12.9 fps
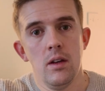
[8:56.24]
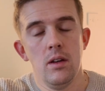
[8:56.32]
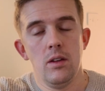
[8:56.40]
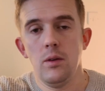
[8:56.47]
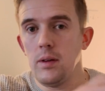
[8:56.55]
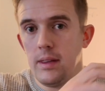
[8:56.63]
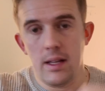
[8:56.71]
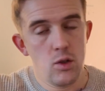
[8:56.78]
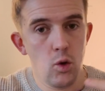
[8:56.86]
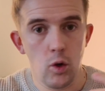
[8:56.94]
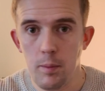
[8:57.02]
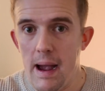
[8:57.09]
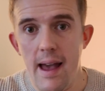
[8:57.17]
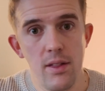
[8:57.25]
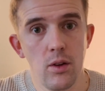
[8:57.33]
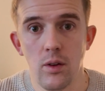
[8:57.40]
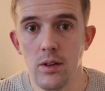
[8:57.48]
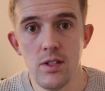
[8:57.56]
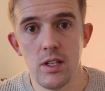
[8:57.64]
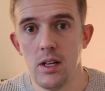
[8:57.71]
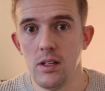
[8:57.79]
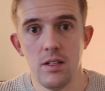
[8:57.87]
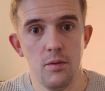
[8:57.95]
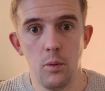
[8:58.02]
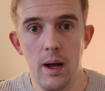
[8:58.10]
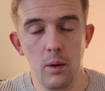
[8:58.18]
You can then talk about ethical concerns
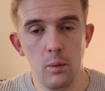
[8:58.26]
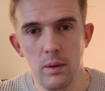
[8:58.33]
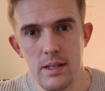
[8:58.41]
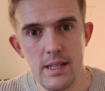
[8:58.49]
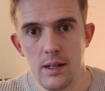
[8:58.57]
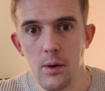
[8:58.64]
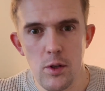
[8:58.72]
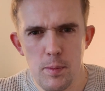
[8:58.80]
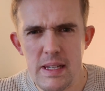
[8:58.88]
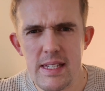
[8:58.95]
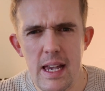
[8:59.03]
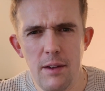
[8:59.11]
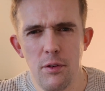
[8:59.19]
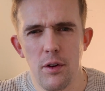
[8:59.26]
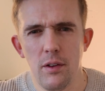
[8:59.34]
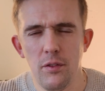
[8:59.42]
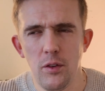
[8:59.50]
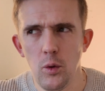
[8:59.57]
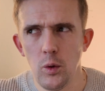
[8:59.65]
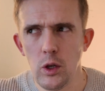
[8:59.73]
of, well, is it going to be safer if you're